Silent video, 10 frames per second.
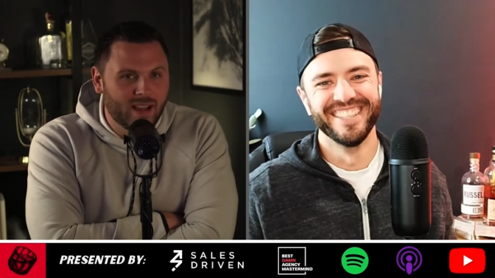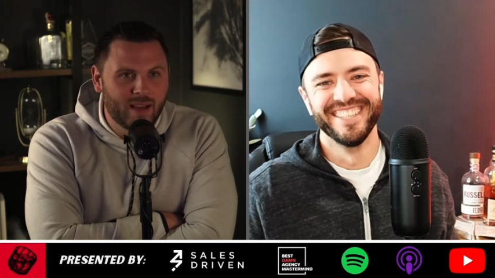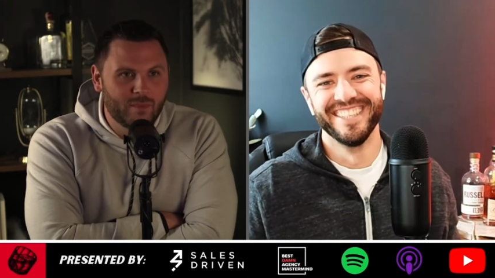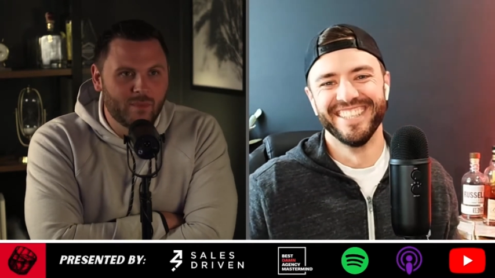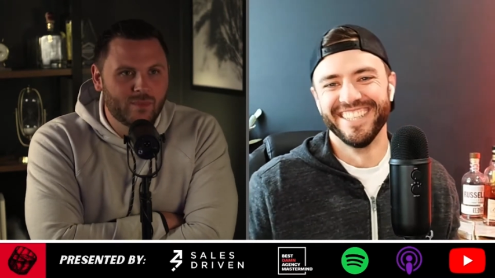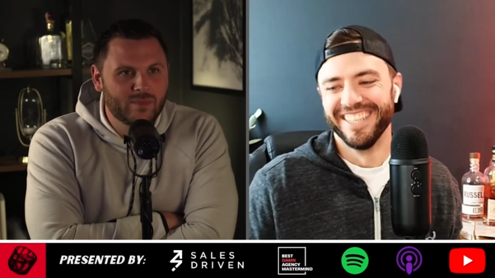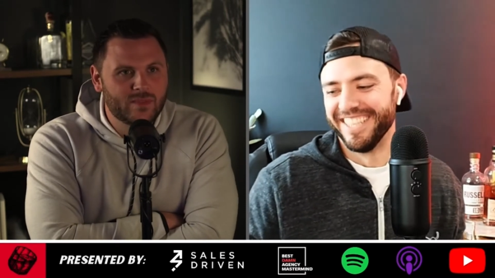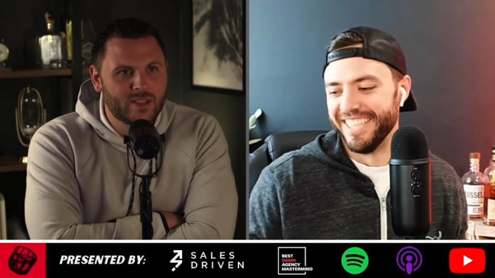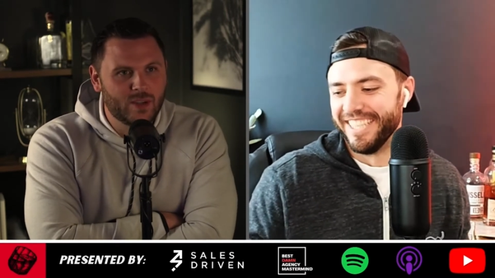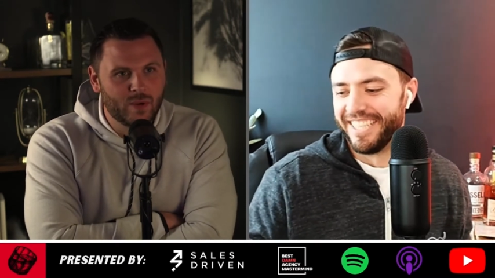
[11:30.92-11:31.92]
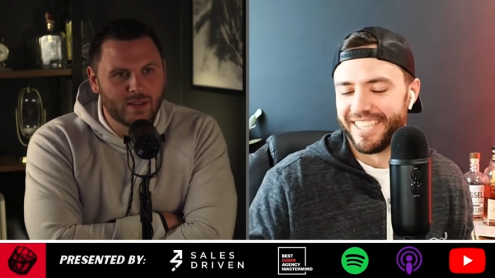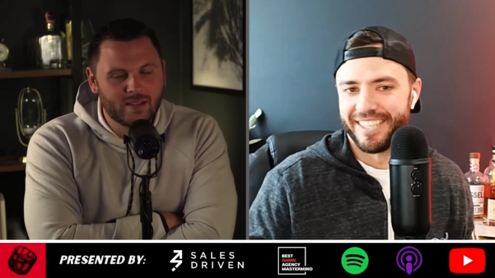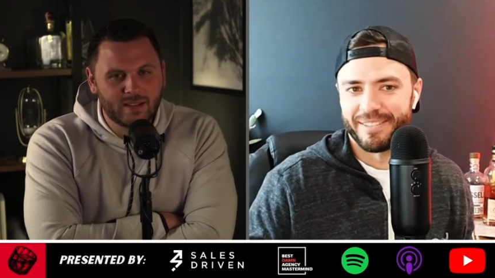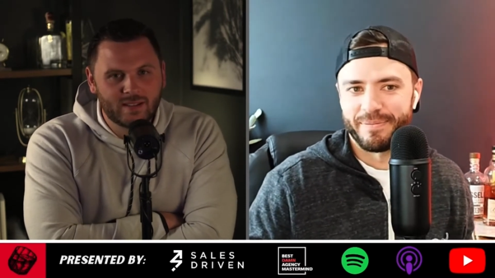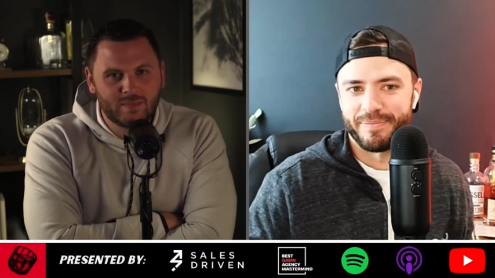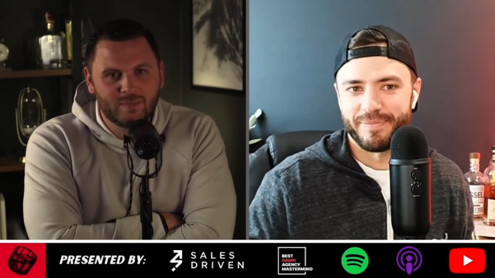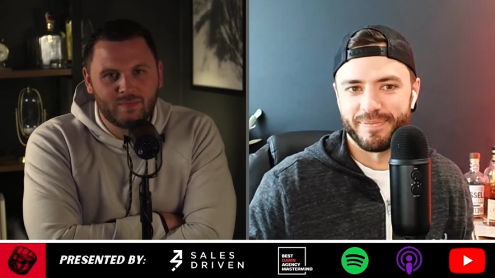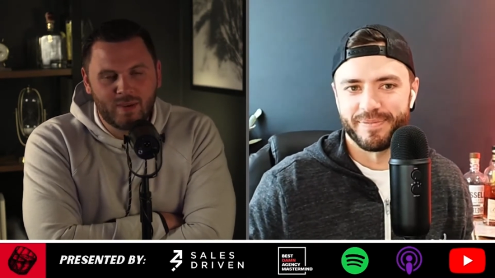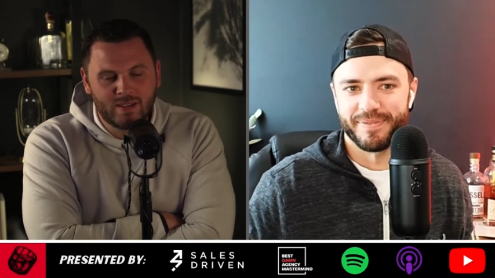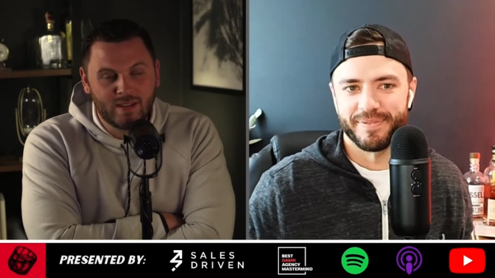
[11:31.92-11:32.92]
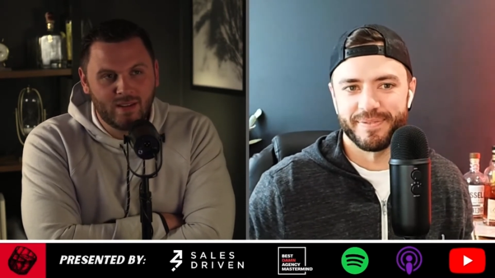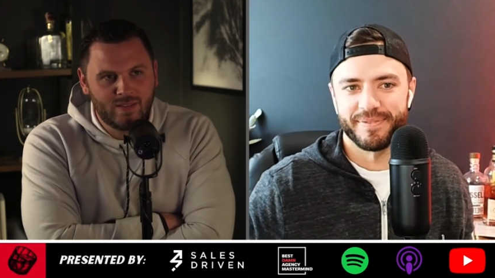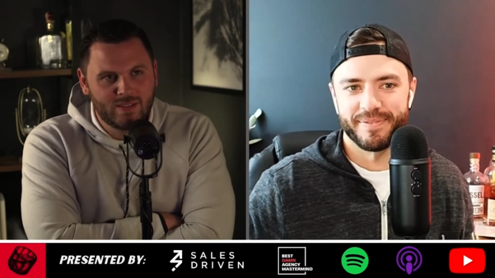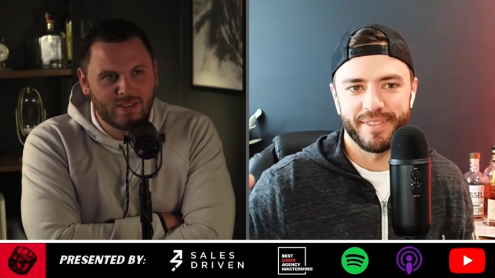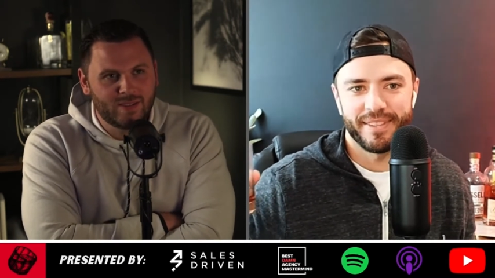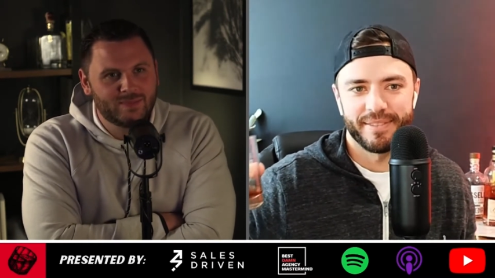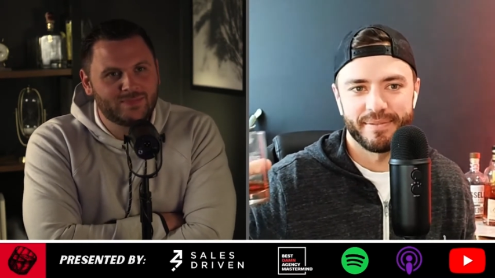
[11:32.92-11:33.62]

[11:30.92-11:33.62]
Speaker 1: I'm still wrestling myself, so